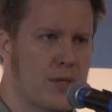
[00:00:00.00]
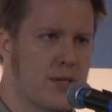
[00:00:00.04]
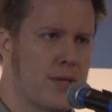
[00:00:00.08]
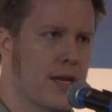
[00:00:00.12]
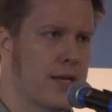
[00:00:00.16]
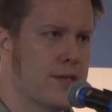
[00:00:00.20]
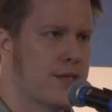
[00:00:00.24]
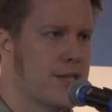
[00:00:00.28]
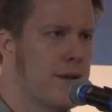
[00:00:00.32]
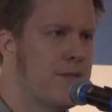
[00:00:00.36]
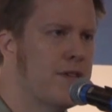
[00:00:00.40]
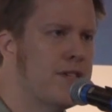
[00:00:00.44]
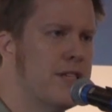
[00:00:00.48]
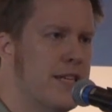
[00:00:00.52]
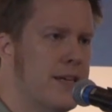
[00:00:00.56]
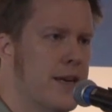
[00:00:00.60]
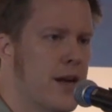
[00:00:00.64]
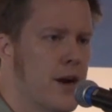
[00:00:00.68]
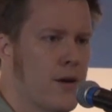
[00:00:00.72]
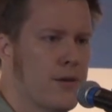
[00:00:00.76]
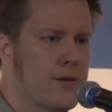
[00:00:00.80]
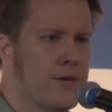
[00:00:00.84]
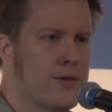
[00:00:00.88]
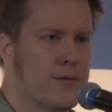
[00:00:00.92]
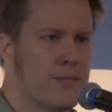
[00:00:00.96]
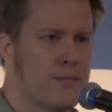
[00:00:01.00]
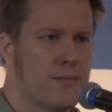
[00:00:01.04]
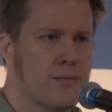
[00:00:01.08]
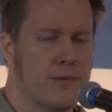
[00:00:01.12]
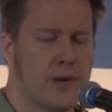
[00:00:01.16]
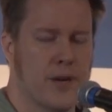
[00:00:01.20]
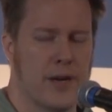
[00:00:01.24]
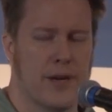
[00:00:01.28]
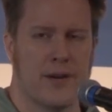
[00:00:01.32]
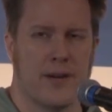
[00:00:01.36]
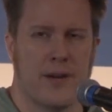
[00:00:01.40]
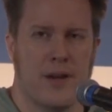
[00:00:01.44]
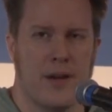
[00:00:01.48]
mistakes, 17 errors,
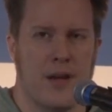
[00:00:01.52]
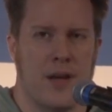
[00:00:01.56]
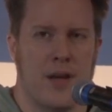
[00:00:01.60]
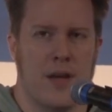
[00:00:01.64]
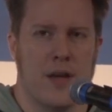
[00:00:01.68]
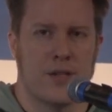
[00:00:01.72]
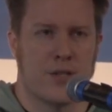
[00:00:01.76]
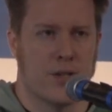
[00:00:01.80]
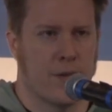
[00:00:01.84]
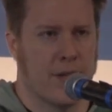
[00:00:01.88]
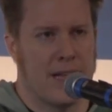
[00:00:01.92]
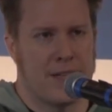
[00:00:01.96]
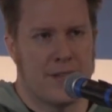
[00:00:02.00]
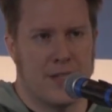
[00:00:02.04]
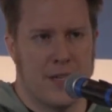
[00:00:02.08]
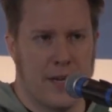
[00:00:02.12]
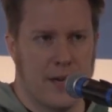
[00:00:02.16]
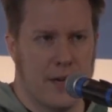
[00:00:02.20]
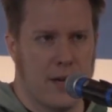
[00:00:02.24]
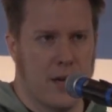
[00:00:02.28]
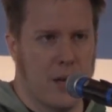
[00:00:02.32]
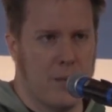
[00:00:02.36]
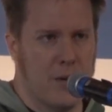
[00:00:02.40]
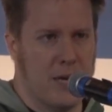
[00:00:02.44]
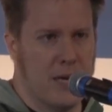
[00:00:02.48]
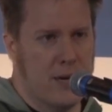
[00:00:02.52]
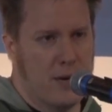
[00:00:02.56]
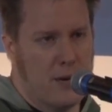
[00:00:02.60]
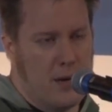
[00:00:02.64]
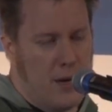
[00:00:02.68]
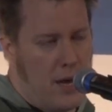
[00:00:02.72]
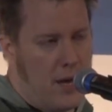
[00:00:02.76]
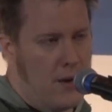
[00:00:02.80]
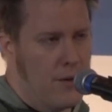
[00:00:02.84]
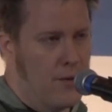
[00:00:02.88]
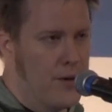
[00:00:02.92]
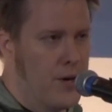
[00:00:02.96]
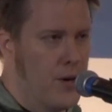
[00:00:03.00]
right? So that's it. I mean,
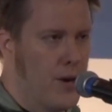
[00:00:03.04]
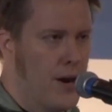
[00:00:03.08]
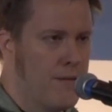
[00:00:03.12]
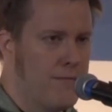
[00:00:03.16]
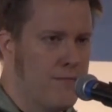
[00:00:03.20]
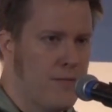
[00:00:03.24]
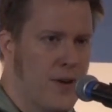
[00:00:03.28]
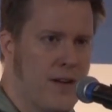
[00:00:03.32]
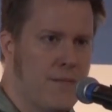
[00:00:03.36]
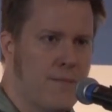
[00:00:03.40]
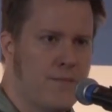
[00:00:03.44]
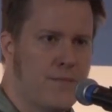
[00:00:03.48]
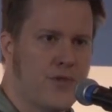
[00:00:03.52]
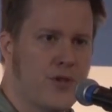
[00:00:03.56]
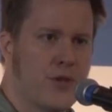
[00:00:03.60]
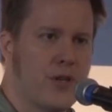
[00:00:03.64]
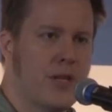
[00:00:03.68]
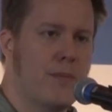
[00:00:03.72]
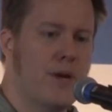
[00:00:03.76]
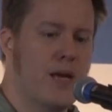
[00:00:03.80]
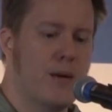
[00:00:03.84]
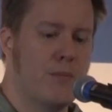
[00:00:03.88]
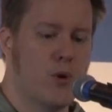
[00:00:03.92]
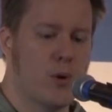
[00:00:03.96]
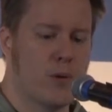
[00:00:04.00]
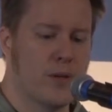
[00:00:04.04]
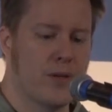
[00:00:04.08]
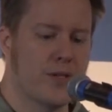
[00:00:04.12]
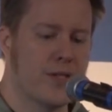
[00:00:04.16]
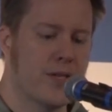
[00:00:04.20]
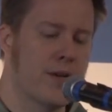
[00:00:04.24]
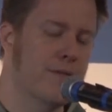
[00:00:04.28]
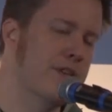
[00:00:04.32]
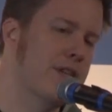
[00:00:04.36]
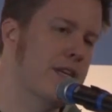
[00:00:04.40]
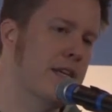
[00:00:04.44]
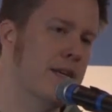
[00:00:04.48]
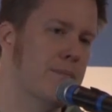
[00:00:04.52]
I don't know. I've certainly made more than
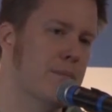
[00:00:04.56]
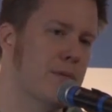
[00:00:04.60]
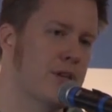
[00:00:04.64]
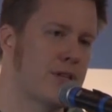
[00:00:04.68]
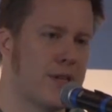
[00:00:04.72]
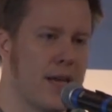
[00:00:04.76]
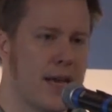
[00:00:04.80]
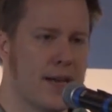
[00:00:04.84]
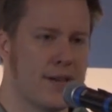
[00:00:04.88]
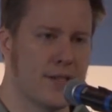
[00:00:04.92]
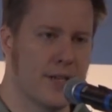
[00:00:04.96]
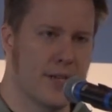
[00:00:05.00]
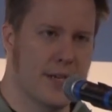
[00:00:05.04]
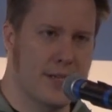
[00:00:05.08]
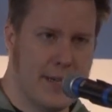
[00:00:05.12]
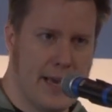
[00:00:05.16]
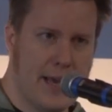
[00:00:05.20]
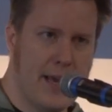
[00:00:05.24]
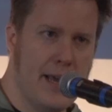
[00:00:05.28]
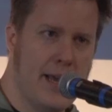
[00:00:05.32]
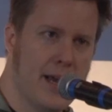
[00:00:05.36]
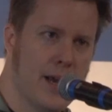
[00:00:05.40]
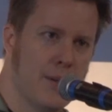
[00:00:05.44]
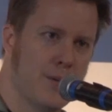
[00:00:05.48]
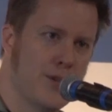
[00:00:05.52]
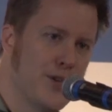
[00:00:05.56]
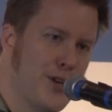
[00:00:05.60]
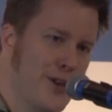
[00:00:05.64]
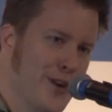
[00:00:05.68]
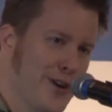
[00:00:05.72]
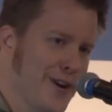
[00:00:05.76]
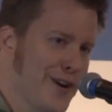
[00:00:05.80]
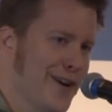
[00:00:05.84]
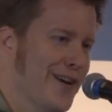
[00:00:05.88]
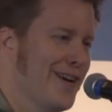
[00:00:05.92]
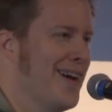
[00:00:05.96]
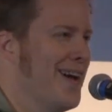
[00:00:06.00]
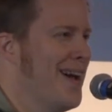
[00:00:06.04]
17 mistakes in a day, I'm
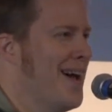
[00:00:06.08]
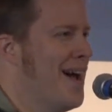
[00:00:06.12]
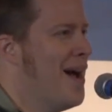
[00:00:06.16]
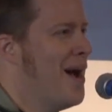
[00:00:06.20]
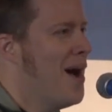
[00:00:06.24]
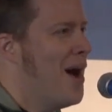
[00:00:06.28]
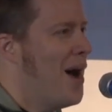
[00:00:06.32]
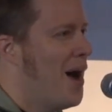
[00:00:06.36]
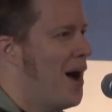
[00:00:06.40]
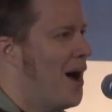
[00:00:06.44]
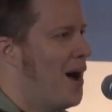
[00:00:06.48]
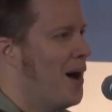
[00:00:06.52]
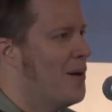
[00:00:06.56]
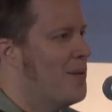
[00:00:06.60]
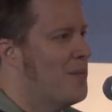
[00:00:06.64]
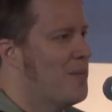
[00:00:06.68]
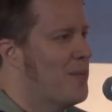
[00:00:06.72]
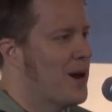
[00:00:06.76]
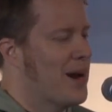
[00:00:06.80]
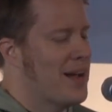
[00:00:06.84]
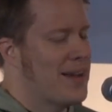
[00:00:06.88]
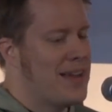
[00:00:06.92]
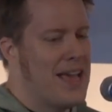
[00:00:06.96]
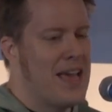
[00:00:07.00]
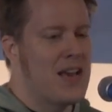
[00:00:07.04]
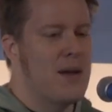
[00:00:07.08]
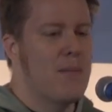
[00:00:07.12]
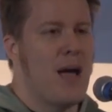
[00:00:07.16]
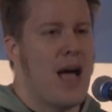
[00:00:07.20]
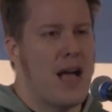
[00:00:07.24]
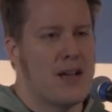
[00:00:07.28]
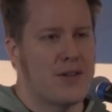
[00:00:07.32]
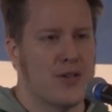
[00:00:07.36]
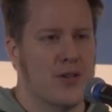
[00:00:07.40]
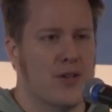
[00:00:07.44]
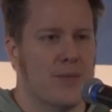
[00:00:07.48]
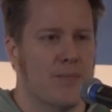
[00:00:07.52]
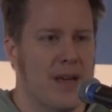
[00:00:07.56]
sure. But I can't
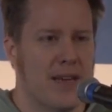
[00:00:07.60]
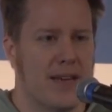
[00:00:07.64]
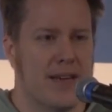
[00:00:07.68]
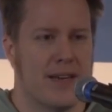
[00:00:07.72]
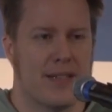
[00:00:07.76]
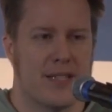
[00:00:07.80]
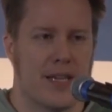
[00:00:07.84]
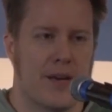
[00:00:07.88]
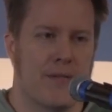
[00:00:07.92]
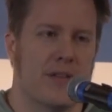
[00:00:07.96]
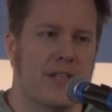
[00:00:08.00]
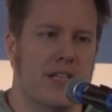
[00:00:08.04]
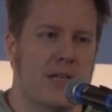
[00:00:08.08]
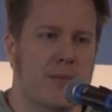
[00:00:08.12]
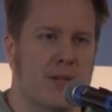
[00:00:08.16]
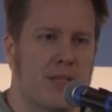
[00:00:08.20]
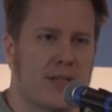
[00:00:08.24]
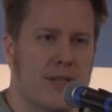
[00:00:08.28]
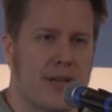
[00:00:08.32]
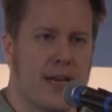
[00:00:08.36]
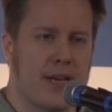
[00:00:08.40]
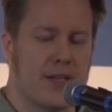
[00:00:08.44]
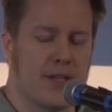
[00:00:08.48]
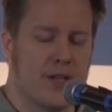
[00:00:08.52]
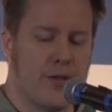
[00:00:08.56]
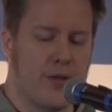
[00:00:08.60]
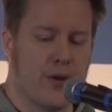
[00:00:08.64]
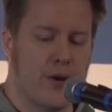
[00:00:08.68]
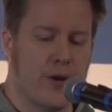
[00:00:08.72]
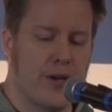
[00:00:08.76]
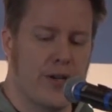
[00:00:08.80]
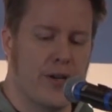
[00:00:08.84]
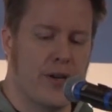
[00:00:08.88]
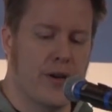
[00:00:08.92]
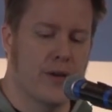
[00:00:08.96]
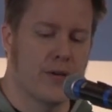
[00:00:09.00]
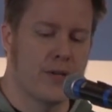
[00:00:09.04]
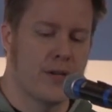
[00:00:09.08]
imagine making 17 mistakes in
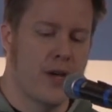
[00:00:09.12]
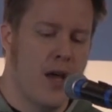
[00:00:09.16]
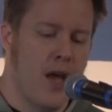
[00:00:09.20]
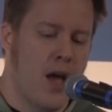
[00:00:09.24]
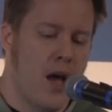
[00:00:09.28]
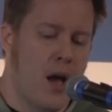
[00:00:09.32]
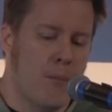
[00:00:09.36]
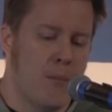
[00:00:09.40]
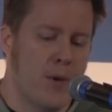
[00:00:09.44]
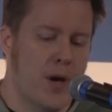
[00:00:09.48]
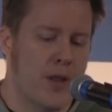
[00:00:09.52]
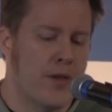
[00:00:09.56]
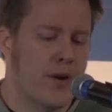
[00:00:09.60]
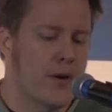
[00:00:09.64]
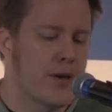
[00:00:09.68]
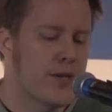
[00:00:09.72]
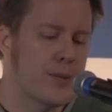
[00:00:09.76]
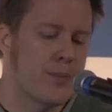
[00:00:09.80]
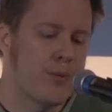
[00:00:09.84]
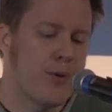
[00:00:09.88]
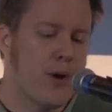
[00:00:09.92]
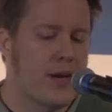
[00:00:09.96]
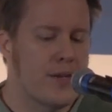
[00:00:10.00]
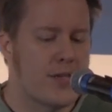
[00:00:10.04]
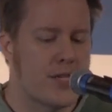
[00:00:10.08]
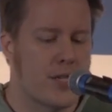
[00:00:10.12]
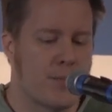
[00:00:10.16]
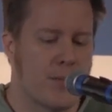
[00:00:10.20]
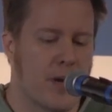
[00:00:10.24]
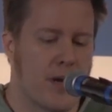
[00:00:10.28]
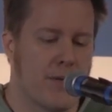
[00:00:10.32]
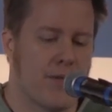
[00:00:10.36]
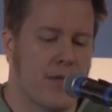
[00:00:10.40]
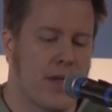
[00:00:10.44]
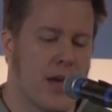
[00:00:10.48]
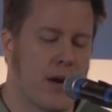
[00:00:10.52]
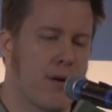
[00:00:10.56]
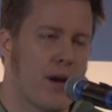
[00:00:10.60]
30 years. But there is a price to
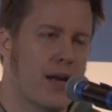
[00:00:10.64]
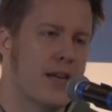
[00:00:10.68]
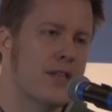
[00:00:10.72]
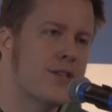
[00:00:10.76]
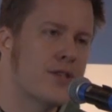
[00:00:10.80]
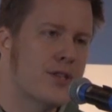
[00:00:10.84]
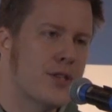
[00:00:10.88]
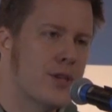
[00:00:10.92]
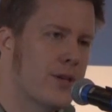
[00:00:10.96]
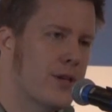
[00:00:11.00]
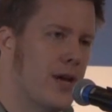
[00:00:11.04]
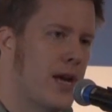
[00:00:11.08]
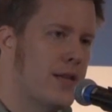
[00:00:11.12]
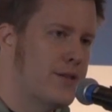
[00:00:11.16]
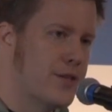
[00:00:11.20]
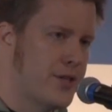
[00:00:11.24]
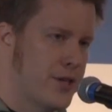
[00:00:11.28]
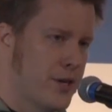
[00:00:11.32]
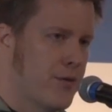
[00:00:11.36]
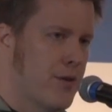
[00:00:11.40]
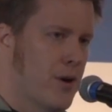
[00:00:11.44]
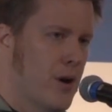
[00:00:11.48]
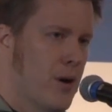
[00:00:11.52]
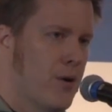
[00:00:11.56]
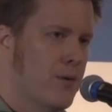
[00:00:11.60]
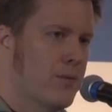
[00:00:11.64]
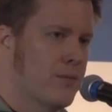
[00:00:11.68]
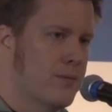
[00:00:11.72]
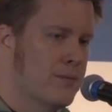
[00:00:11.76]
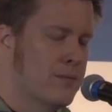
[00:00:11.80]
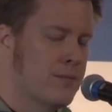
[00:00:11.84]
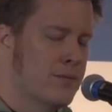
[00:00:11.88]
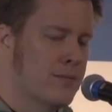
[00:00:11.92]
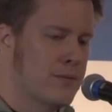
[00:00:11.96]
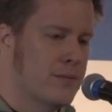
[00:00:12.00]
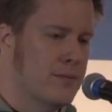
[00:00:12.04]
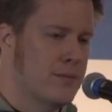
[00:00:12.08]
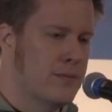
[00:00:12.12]
pay for that, right? It's still not zero.
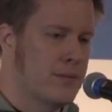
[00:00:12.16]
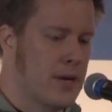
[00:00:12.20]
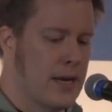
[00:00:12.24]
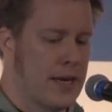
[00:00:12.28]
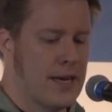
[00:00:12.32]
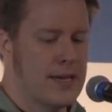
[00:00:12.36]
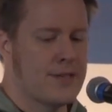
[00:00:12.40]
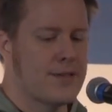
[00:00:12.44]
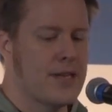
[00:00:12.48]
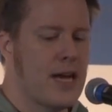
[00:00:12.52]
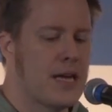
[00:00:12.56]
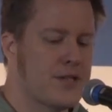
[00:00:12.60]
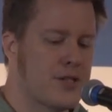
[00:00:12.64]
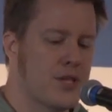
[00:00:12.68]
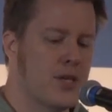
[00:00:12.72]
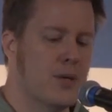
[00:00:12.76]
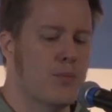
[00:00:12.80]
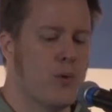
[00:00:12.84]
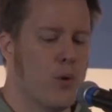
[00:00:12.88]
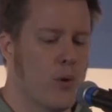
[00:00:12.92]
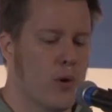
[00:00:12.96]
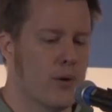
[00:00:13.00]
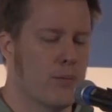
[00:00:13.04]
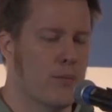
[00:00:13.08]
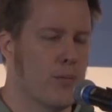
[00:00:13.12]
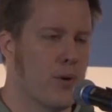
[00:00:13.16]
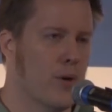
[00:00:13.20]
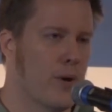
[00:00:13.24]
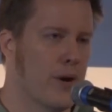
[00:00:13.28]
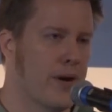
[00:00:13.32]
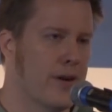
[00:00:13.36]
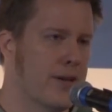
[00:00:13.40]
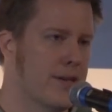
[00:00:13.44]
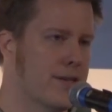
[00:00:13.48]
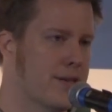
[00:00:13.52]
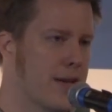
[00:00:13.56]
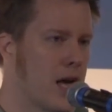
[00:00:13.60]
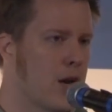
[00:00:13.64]
I guess that's an important
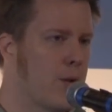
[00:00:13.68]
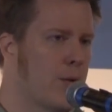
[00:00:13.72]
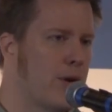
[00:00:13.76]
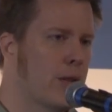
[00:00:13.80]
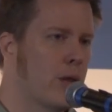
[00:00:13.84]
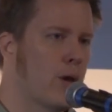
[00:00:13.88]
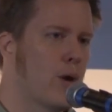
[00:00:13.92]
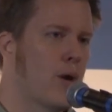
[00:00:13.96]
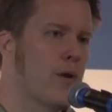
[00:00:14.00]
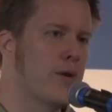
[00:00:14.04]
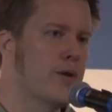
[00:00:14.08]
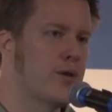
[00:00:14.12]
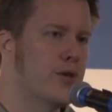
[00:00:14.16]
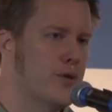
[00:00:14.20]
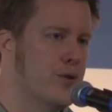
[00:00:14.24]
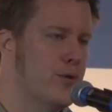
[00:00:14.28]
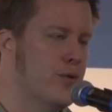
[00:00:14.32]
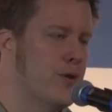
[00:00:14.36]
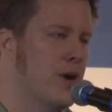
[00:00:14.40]
point, is how do we learn